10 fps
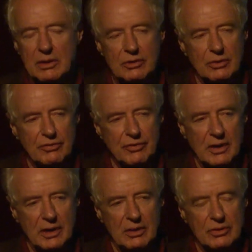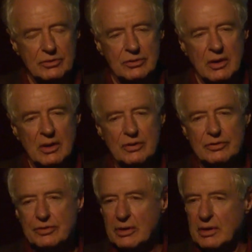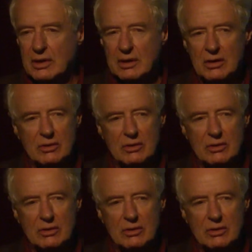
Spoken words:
in her files saying,